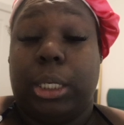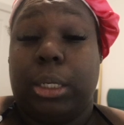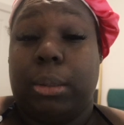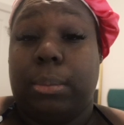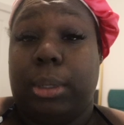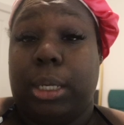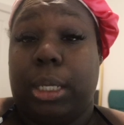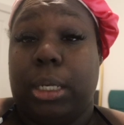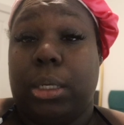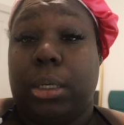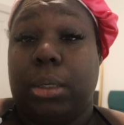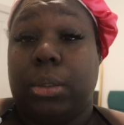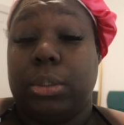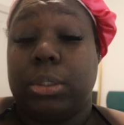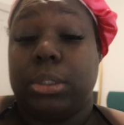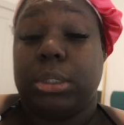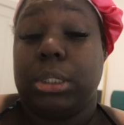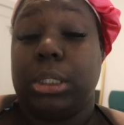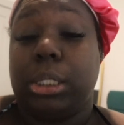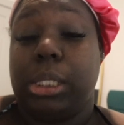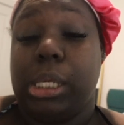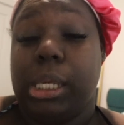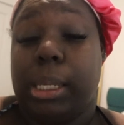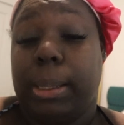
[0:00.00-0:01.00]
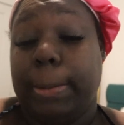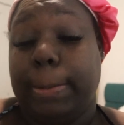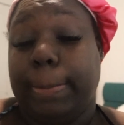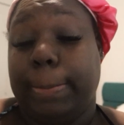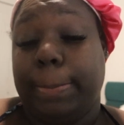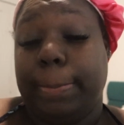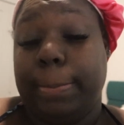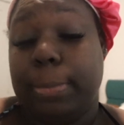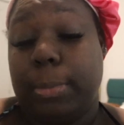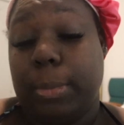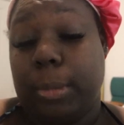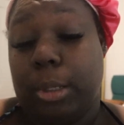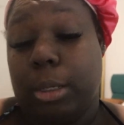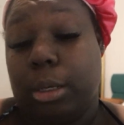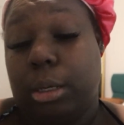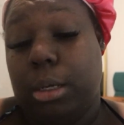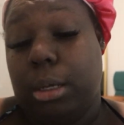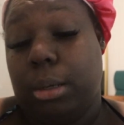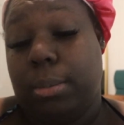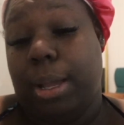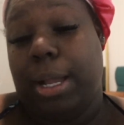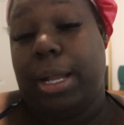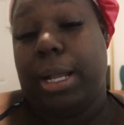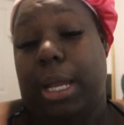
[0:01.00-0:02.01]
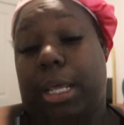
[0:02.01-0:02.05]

in the bed and go to sleep. Um, I